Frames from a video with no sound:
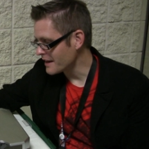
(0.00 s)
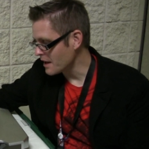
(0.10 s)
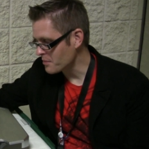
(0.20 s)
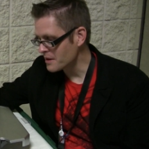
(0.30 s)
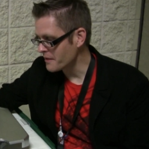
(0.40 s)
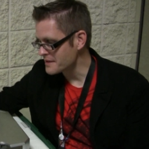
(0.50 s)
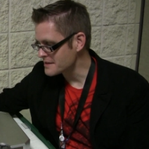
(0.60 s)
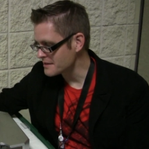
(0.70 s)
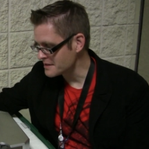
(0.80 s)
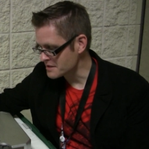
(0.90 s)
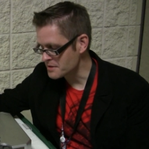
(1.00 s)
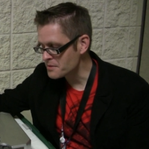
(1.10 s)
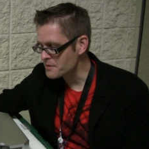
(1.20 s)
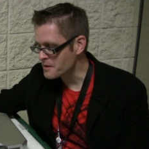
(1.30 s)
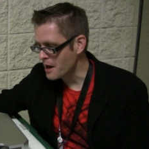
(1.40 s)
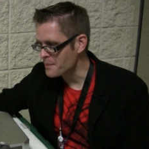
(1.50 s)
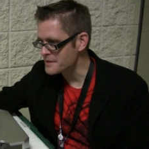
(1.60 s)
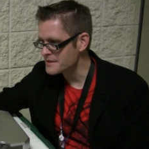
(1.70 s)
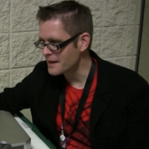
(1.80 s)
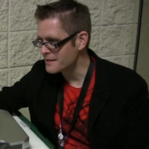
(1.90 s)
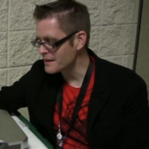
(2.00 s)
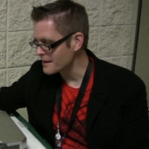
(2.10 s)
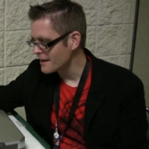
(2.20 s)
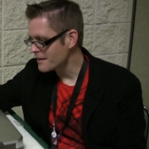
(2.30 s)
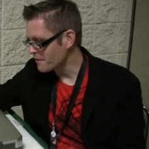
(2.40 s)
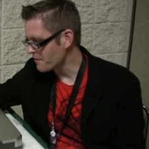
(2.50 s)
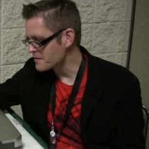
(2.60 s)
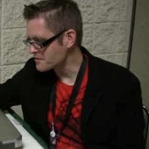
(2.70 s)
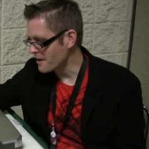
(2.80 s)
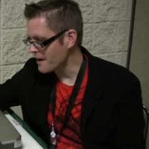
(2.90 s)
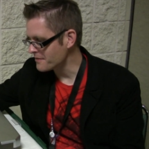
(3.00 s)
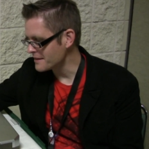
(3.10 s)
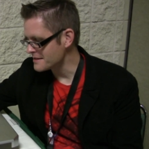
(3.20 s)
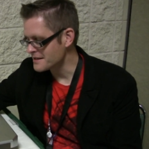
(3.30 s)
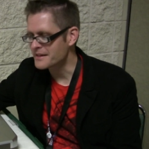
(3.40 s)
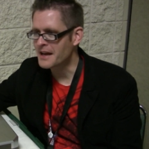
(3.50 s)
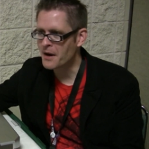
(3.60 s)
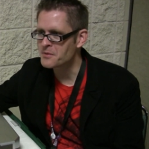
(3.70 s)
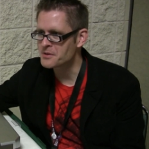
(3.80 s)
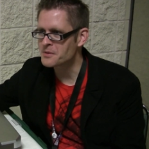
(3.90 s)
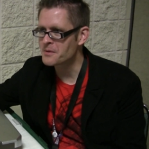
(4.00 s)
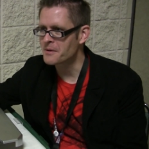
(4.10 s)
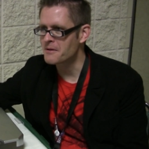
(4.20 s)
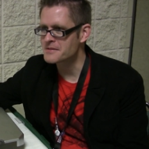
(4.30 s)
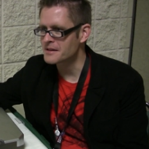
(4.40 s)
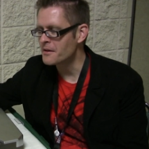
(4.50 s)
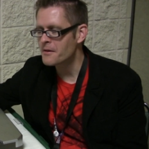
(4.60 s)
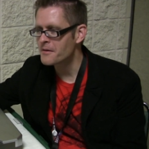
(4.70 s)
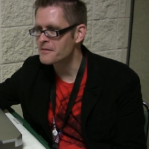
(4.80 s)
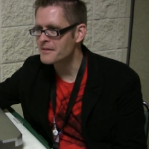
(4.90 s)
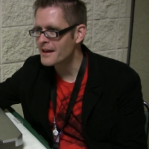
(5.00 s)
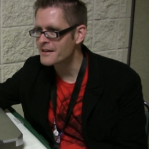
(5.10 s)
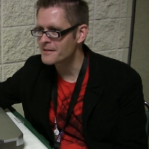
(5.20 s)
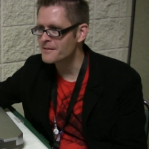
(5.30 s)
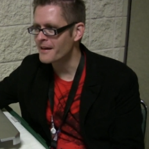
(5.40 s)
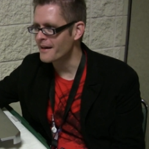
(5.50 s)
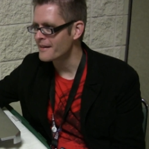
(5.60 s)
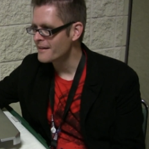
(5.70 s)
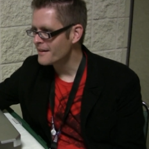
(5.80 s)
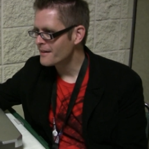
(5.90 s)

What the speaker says: and I had written all these Dooku comments, and I think the first draft that said Count Dooku, and I was like, no, you can't do that.